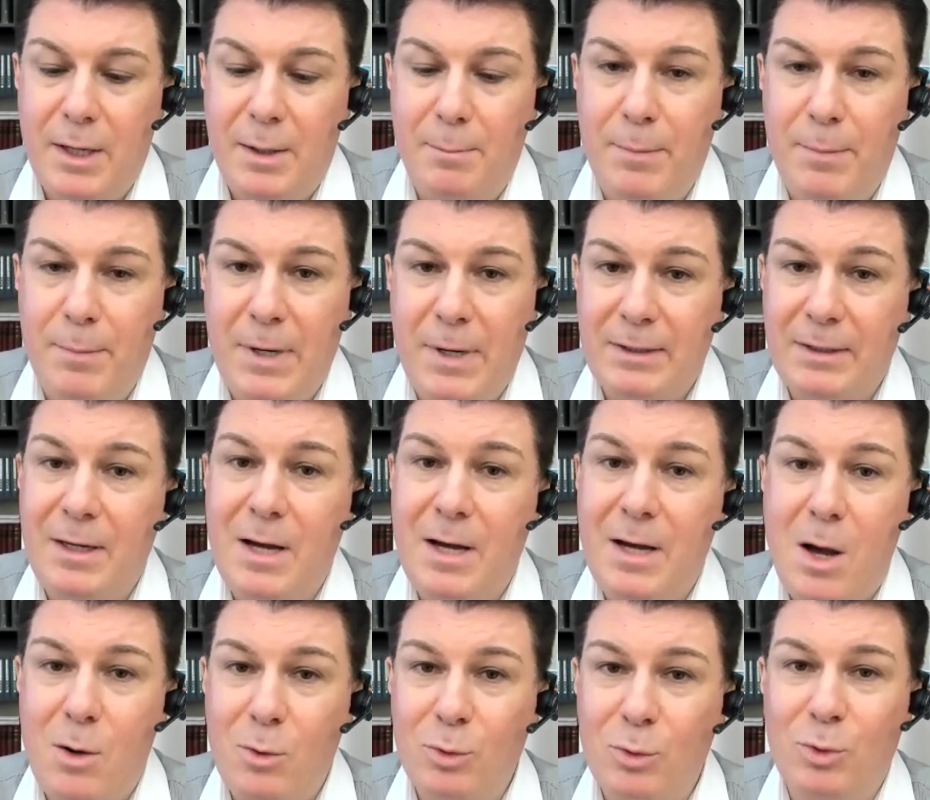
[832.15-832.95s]
but
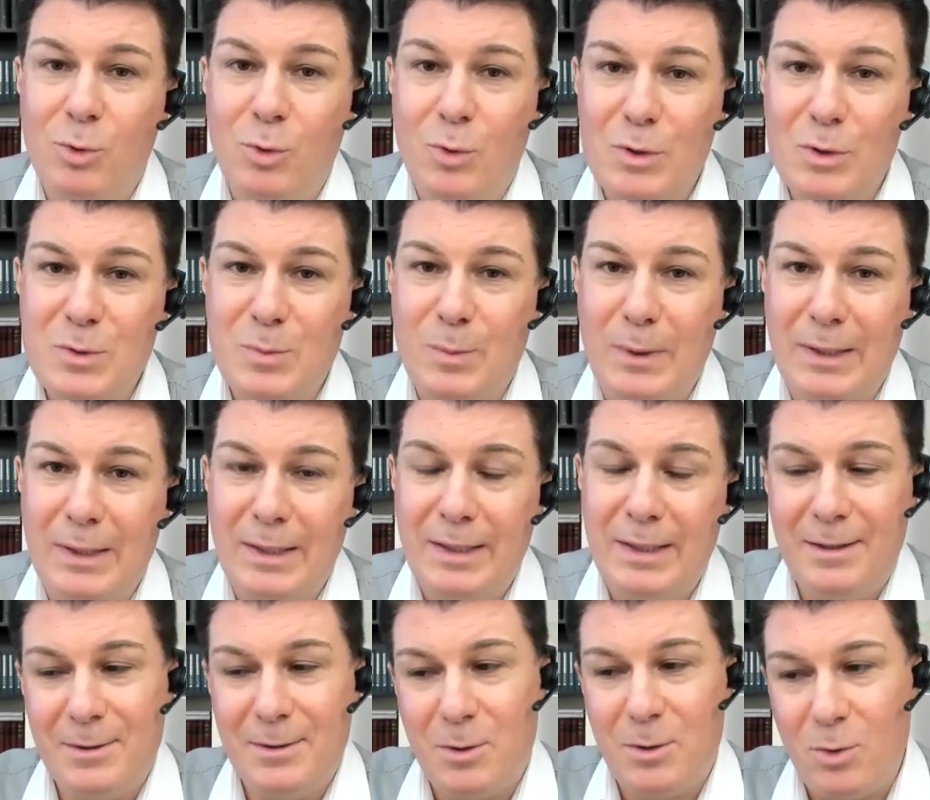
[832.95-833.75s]
how to
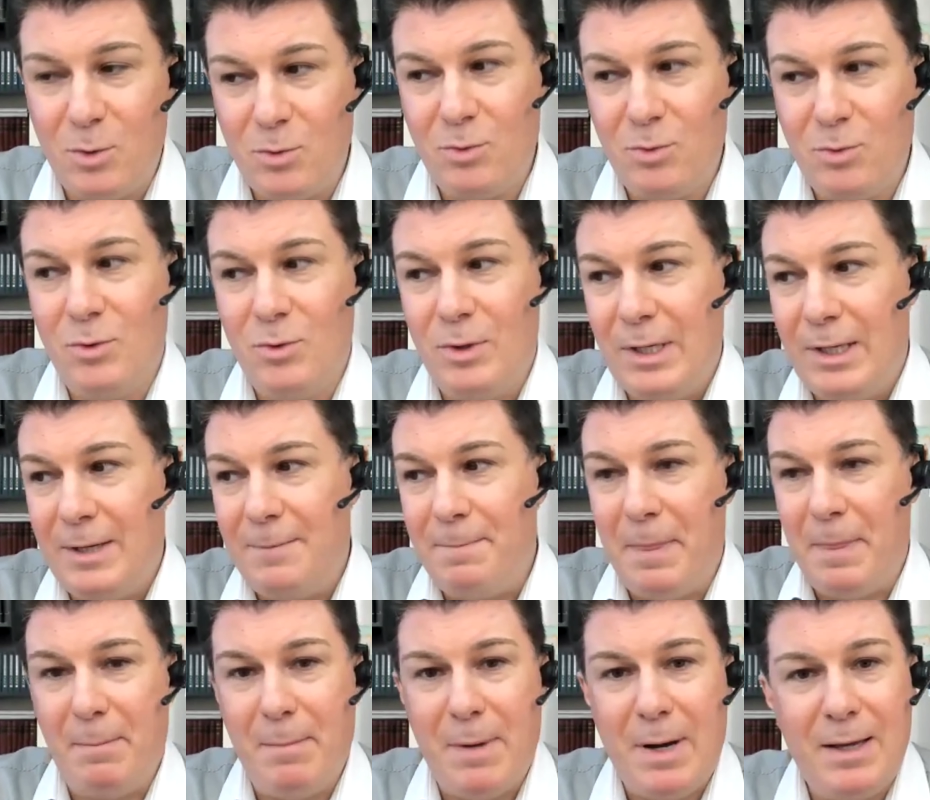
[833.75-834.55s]
explain to
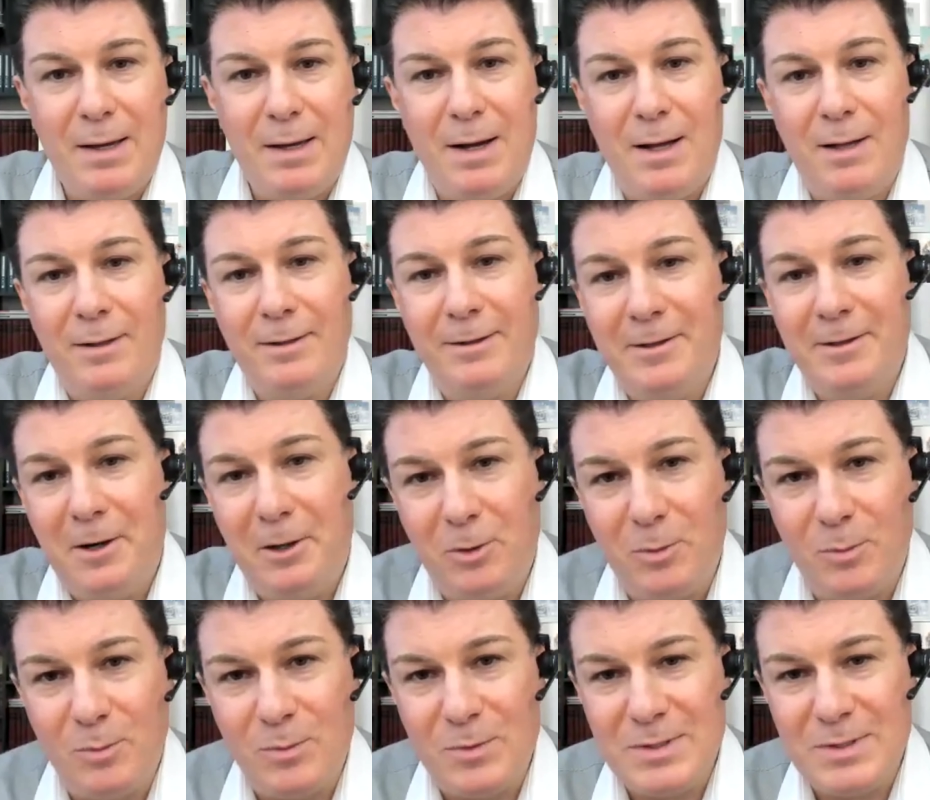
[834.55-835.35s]
my
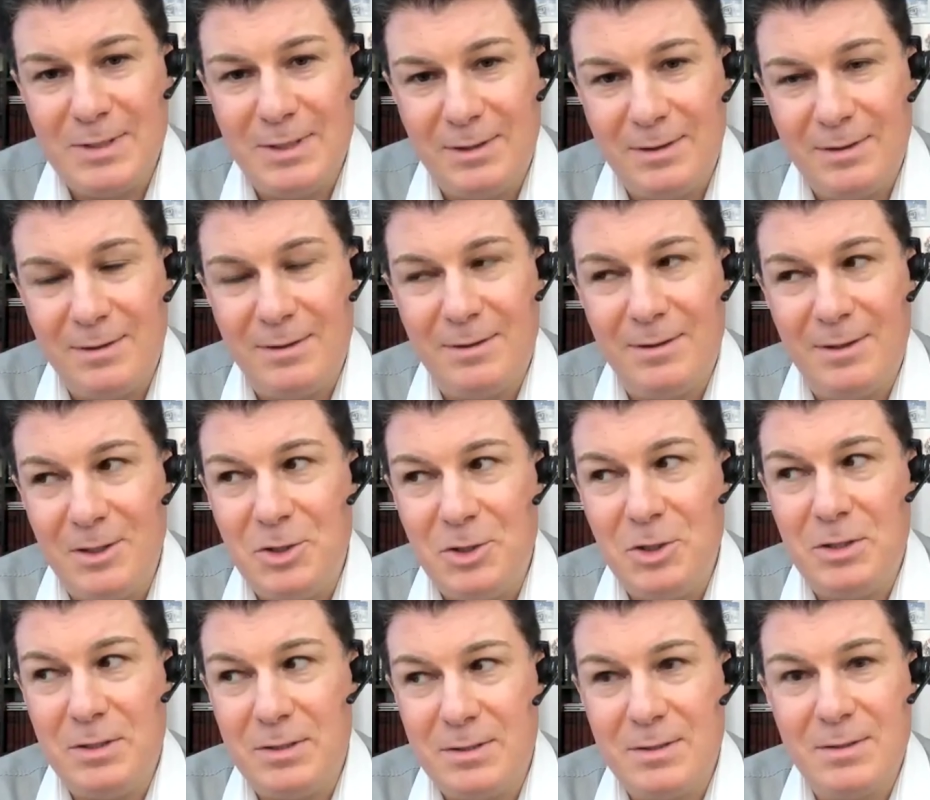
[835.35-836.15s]
algorithm that
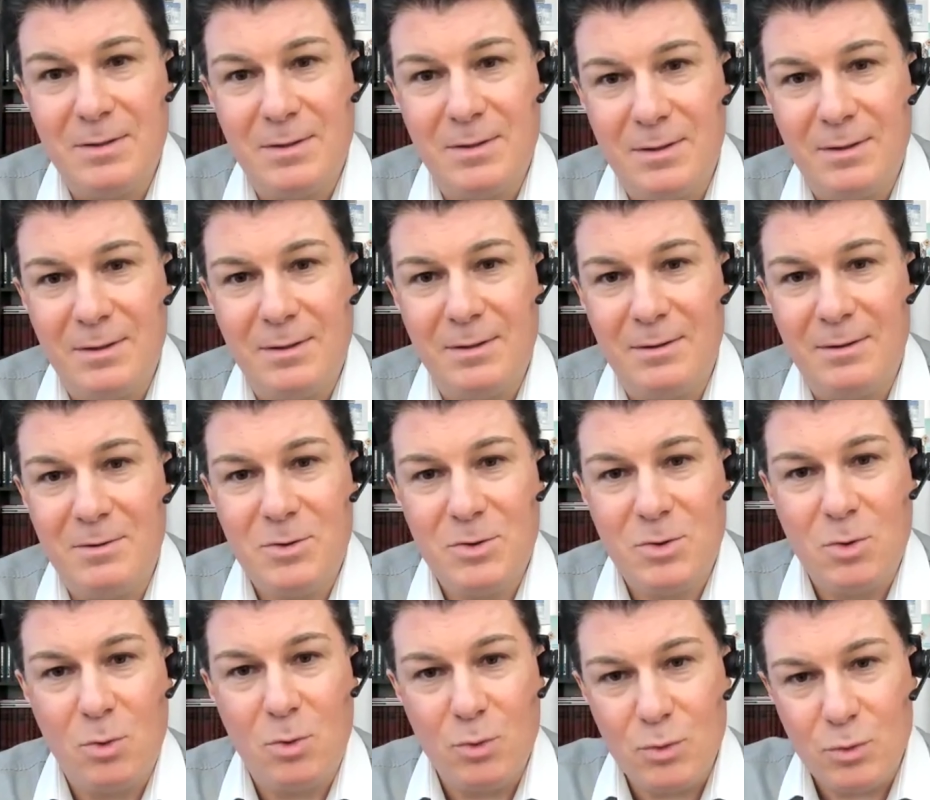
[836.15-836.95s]
it is
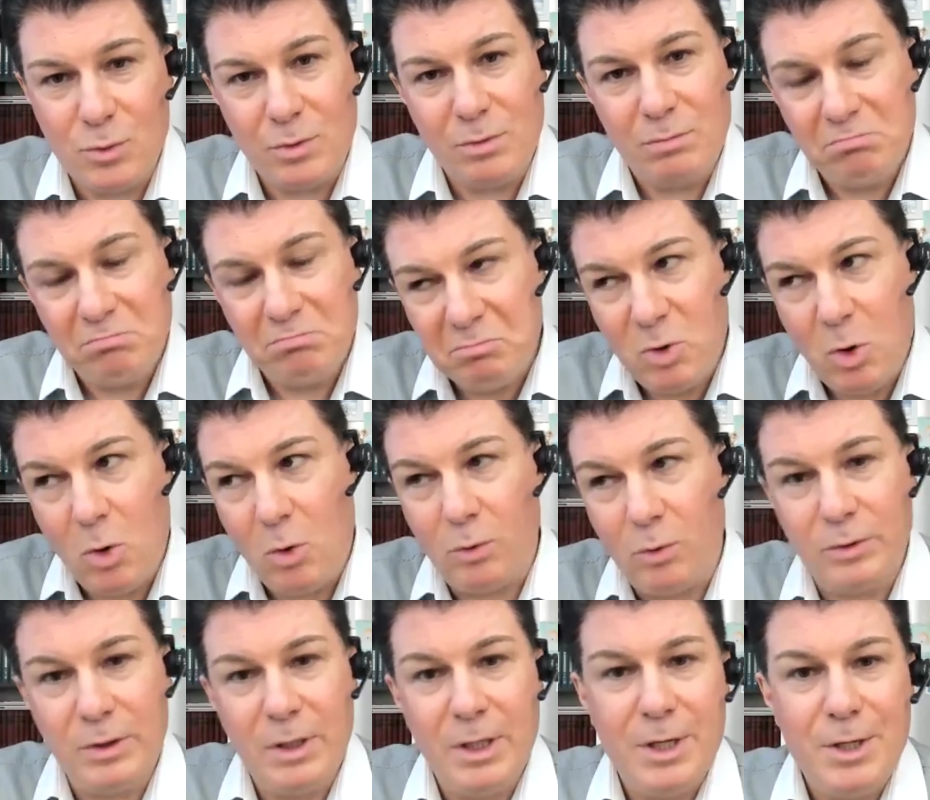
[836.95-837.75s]

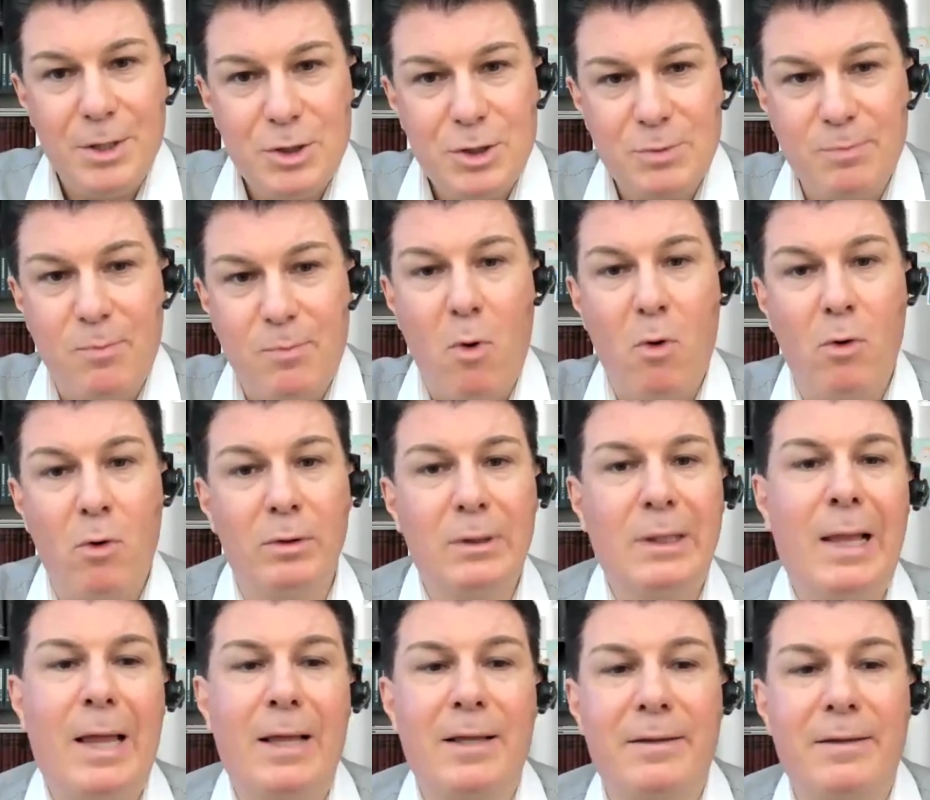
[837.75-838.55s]
so-called
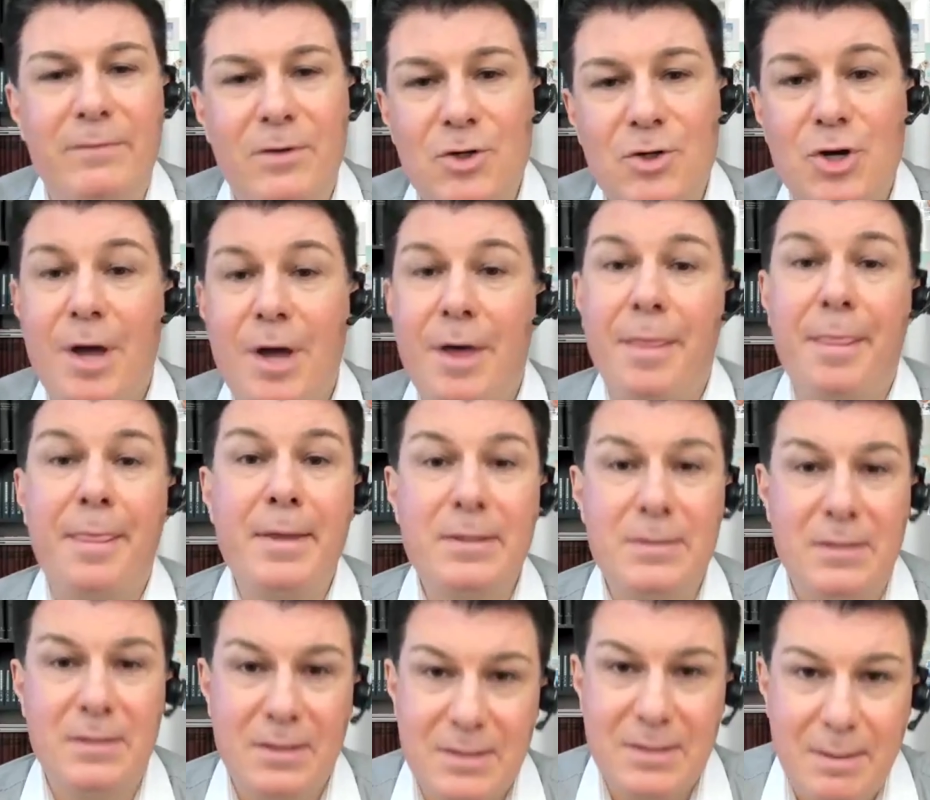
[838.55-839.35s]
spoiled language.
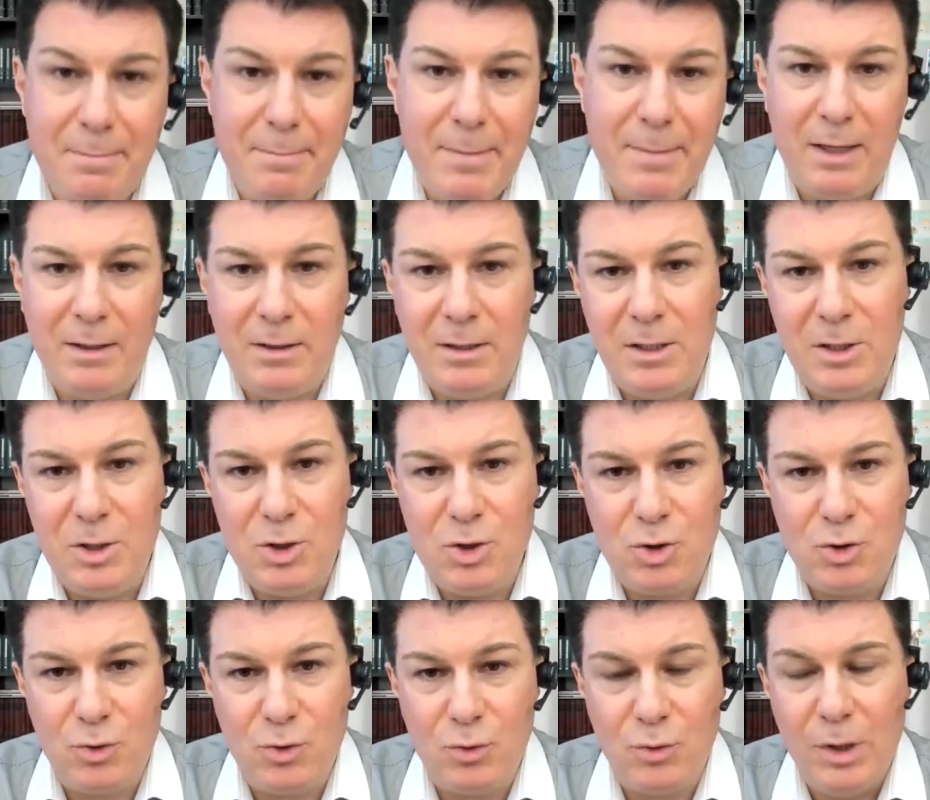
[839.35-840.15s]
This is the main
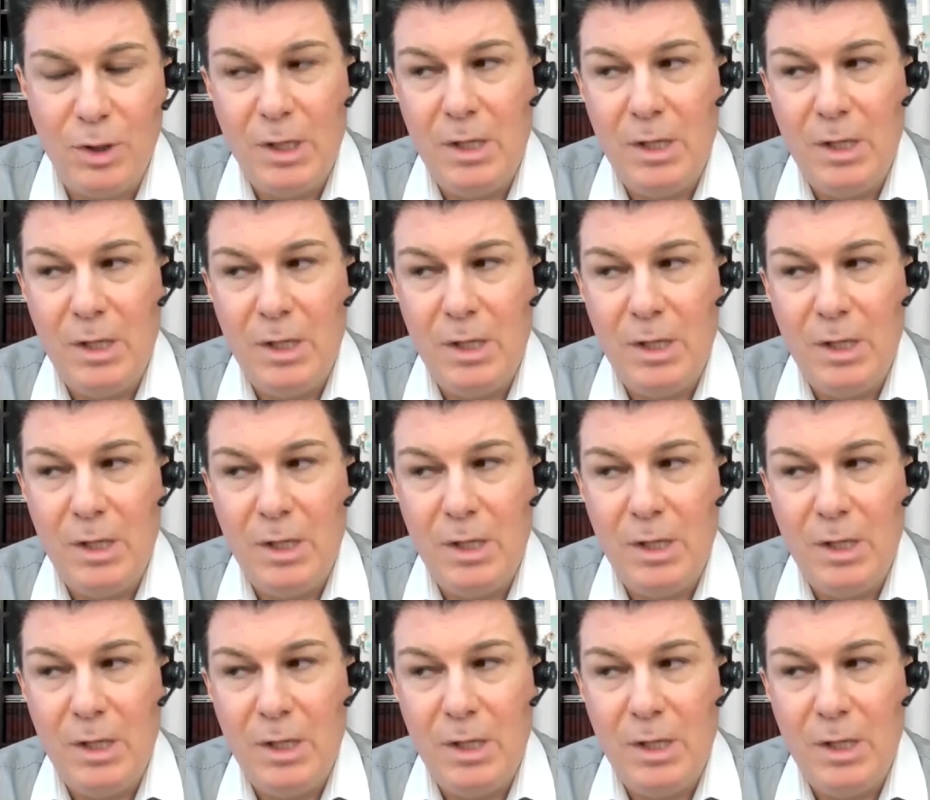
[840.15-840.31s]
issue.